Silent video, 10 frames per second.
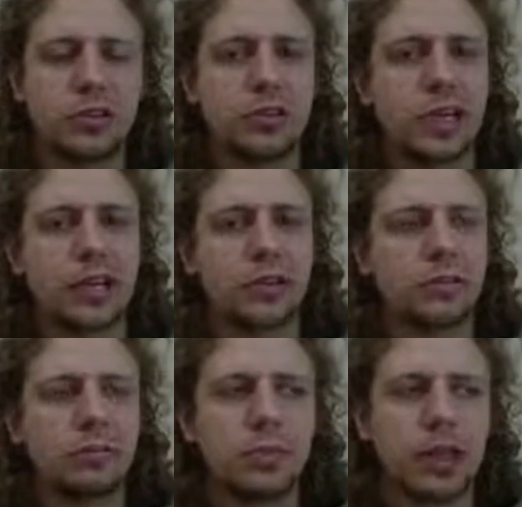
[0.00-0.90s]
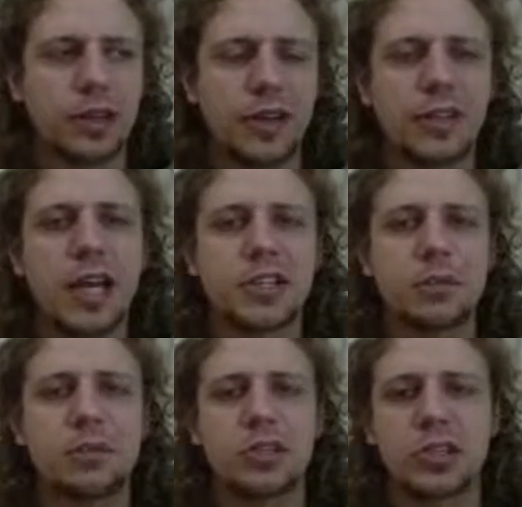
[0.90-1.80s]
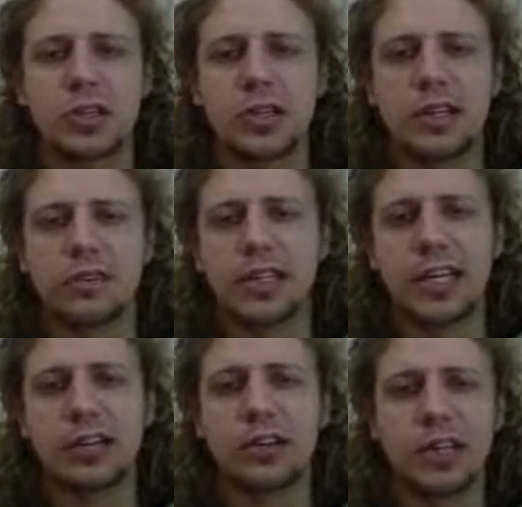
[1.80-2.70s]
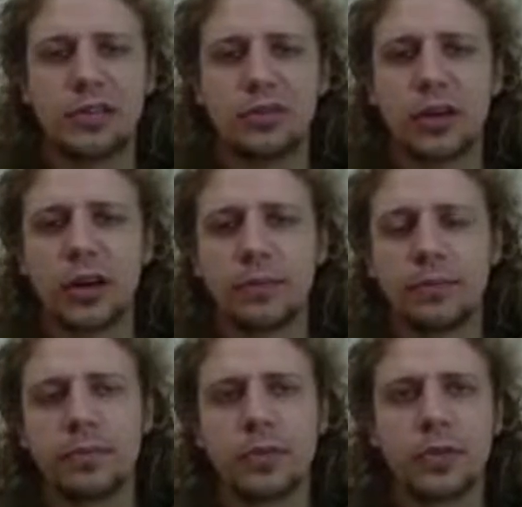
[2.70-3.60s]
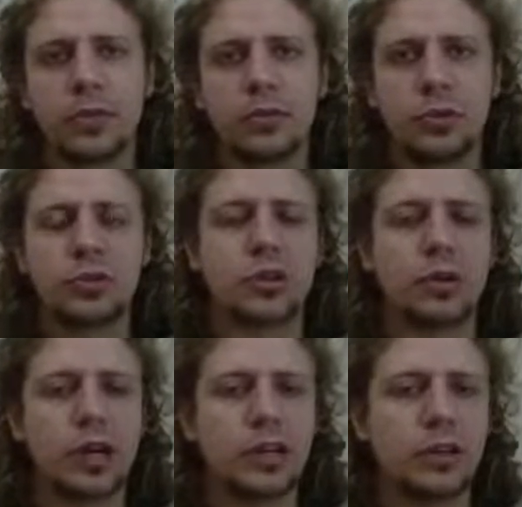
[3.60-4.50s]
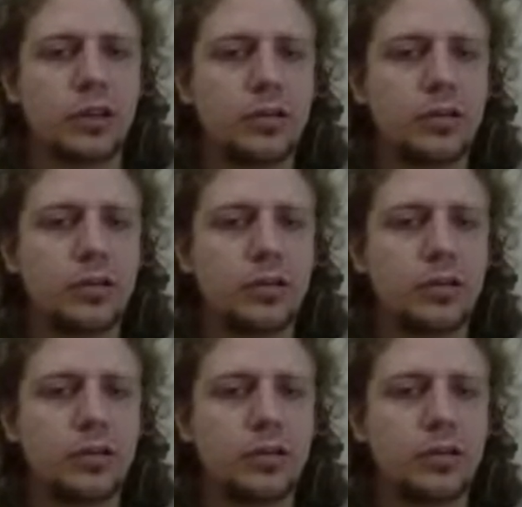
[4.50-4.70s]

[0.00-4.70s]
get like a fantastic position if they take on e4, which is already good